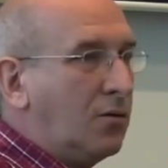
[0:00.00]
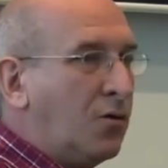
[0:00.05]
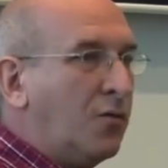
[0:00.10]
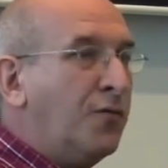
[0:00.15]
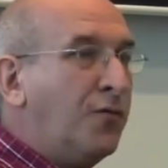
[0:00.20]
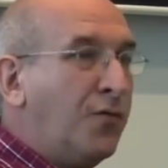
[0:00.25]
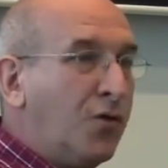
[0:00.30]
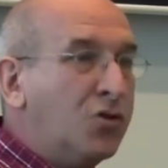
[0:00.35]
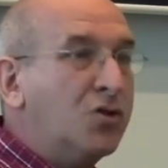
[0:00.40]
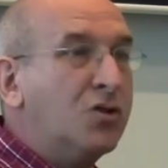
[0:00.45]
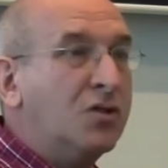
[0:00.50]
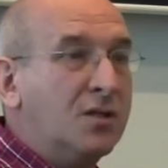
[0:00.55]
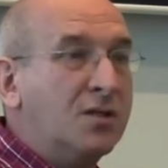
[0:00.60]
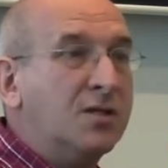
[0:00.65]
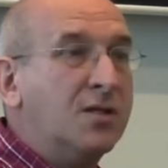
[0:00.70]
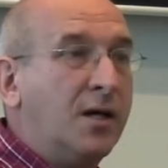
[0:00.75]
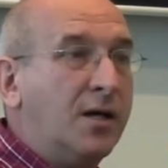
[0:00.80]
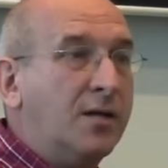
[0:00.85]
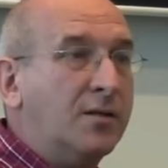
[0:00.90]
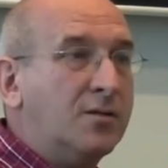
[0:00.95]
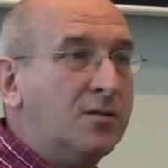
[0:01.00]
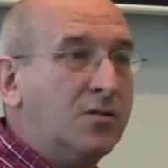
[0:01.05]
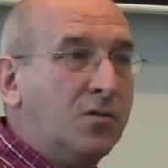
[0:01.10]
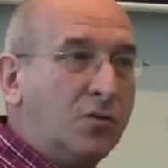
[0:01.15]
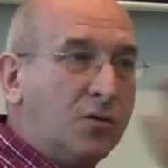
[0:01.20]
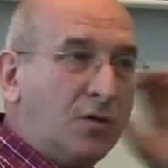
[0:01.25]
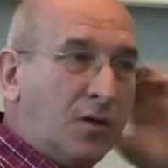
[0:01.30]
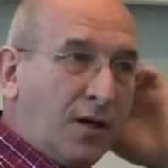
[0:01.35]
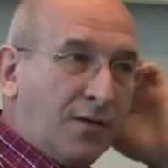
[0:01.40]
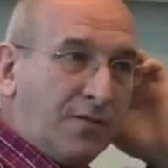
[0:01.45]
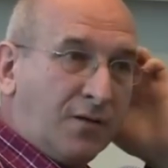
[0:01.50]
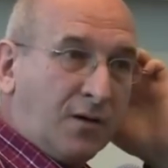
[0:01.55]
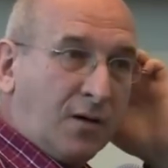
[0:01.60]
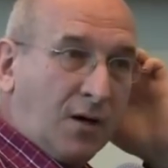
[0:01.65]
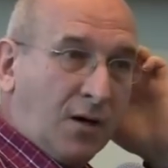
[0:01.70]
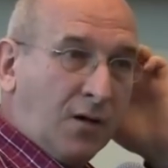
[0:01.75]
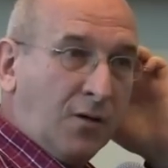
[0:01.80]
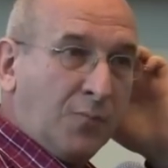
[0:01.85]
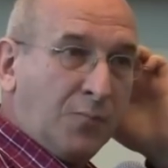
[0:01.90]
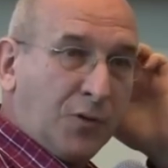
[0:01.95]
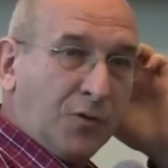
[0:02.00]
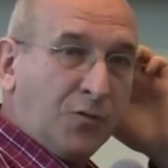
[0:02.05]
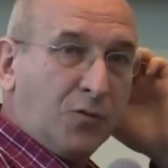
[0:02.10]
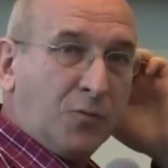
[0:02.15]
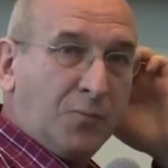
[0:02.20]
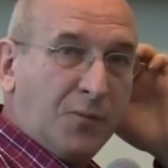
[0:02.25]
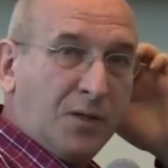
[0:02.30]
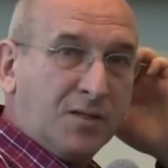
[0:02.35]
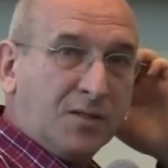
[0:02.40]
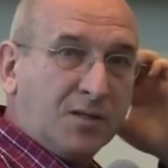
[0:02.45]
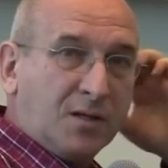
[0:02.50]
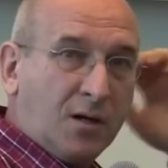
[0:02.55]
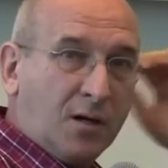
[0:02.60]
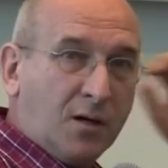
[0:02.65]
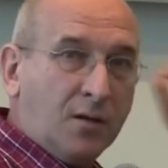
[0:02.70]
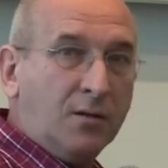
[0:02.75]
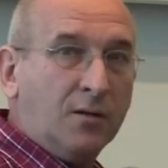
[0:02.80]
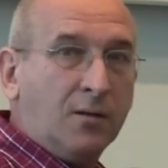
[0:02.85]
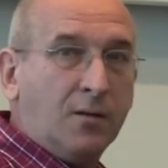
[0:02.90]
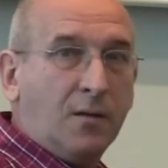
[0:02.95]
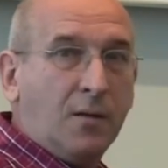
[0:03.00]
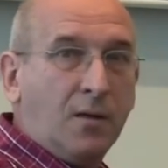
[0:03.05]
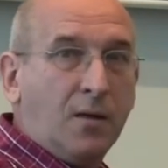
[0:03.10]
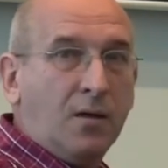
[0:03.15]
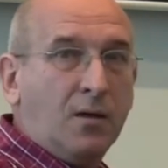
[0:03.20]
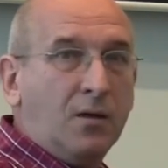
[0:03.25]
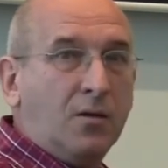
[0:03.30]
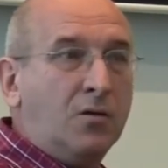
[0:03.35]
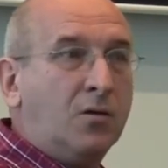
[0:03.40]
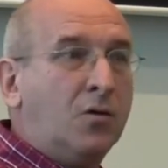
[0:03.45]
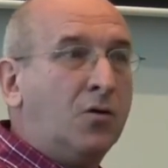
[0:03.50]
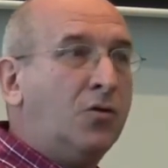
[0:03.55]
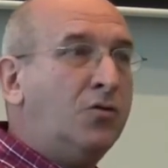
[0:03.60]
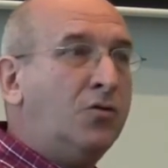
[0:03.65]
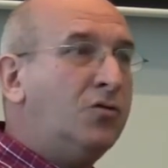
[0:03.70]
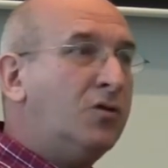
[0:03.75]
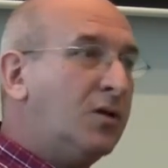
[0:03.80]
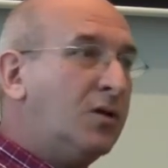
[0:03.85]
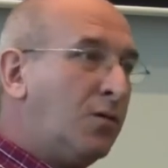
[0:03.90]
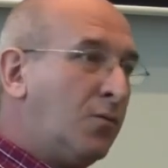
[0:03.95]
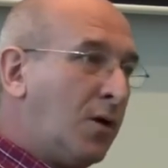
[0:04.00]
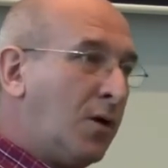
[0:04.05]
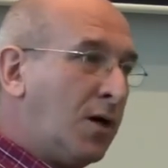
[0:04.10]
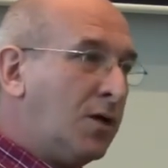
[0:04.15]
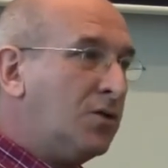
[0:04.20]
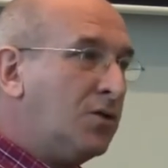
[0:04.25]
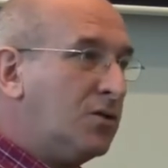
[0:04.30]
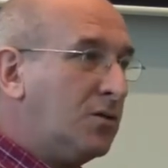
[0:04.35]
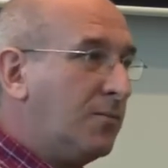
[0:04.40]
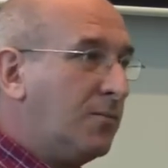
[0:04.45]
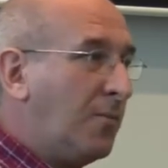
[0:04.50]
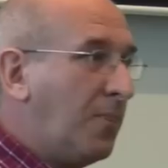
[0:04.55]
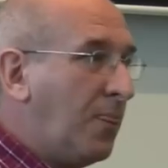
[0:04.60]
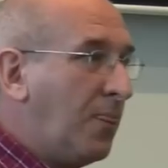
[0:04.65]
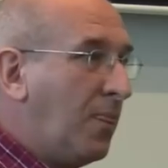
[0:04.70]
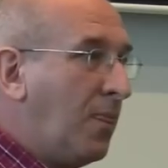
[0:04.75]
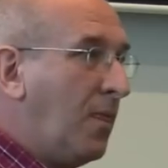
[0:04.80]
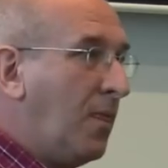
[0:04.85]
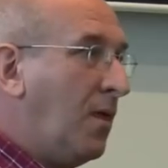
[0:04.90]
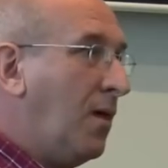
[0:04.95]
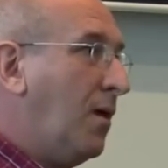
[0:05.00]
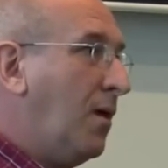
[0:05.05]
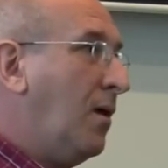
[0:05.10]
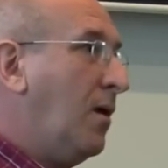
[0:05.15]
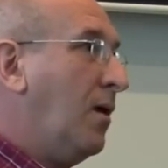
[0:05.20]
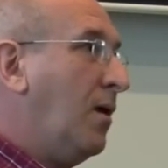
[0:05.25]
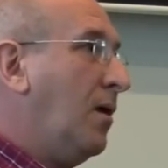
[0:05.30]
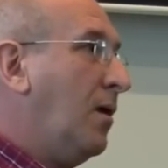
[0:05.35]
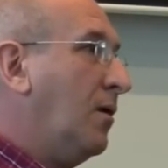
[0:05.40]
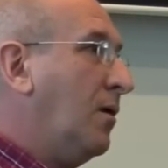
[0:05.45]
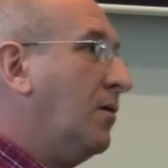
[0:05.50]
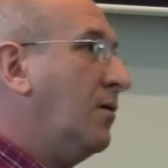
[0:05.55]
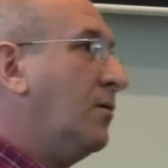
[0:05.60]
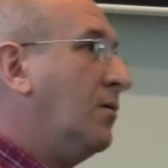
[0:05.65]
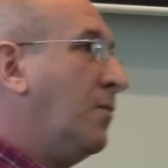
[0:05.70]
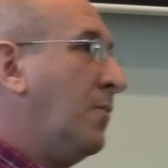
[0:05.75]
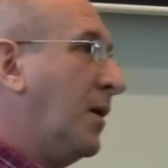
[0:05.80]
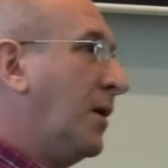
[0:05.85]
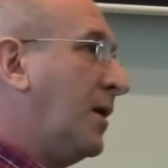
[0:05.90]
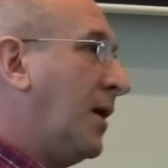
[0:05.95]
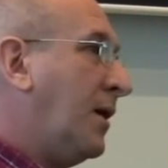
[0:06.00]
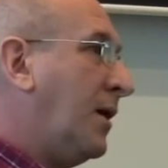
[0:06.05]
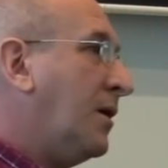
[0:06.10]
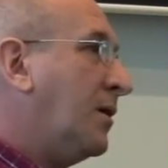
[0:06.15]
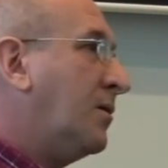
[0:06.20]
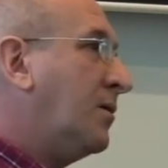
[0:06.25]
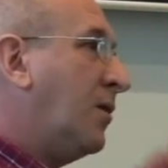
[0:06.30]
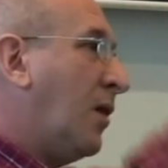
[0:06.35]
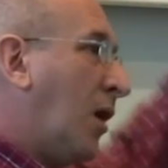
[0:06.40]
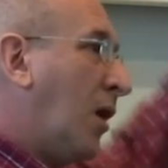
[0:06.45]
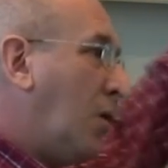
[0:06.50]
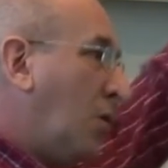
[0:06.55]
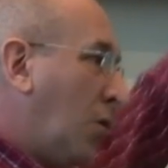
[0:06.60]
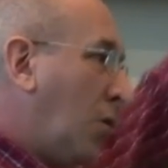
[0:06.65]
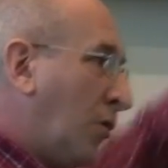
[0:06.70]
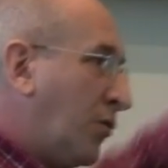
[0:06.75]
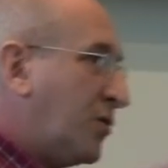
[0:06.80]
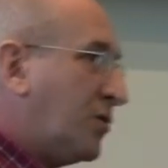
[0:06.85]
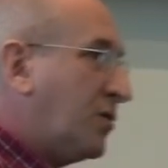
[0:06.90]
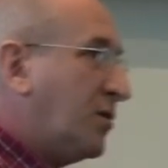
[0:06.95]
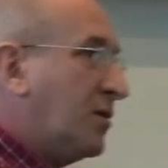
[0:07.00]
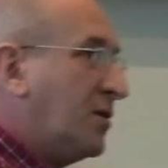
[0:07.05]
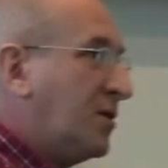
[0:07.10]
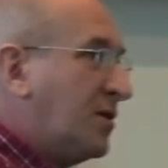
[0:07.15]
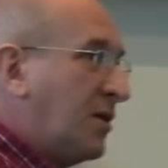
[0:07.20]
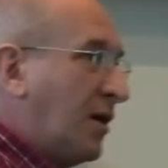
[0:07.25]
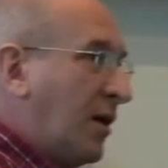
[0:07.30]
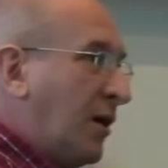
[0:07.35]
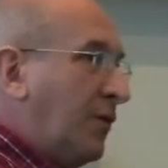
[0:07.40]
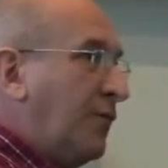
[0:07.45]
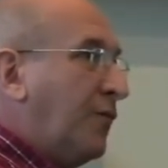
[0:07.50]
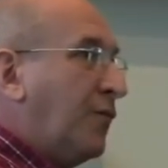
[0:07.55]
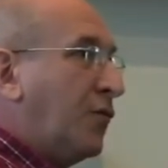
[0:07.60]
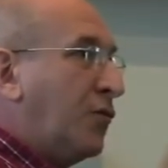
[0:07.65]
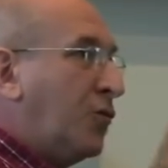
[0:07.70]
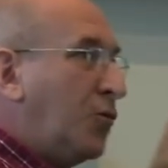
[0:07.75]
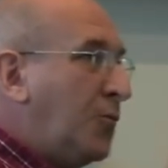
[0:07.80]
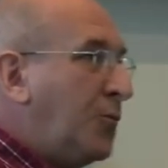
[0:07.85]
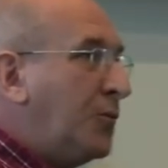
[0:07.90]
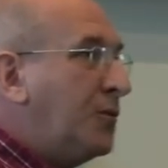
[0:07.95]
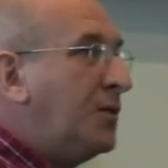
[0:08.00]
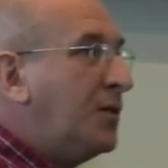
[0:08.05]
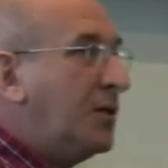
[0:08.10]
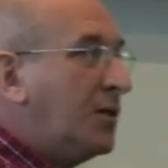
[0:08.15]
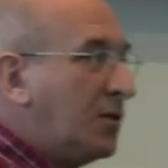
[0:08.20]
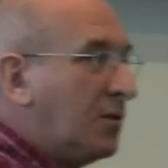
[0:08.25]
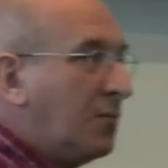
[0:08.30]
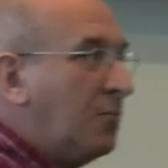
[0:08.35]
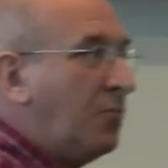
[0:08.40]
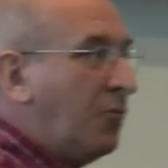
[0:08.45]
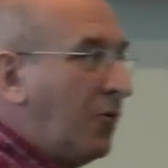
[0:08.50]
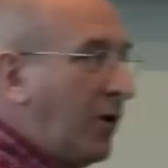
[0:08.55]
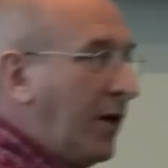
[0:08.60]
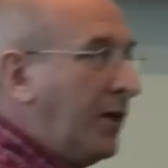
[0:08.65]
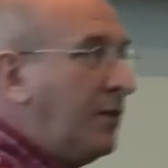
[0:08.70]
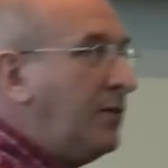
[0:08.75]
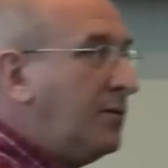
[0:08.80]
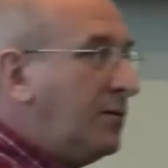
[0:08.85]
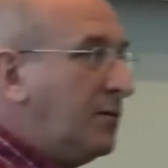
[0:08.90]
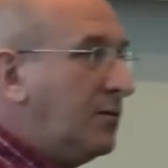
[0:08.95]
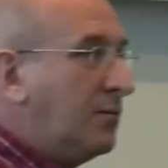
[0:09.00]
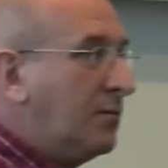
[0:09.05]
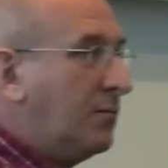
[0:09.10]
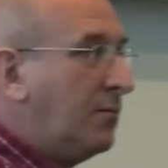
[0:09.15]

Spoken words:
conversion designs. So you have a car, petrol-based car, you go to the garage, the mechanic downloads the design for your particular brand,